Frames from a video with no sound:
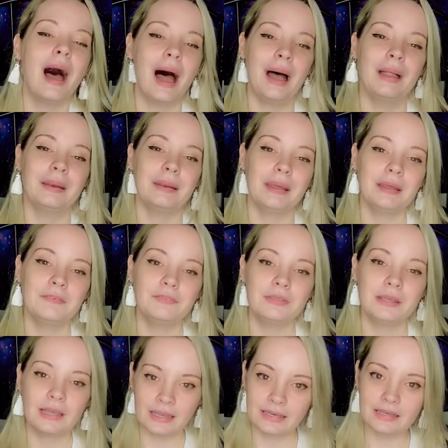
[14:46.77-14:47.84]
And if
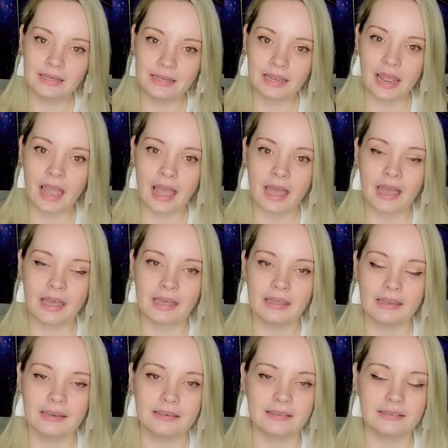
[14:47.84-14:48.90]
the ending
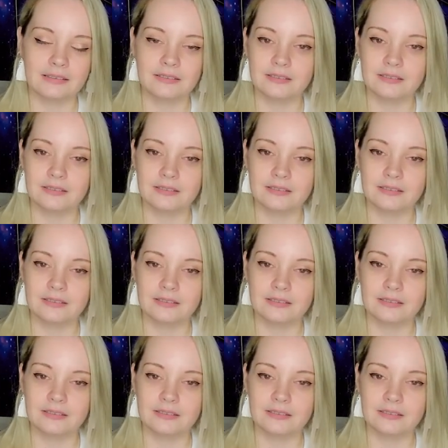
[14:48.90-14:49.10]
had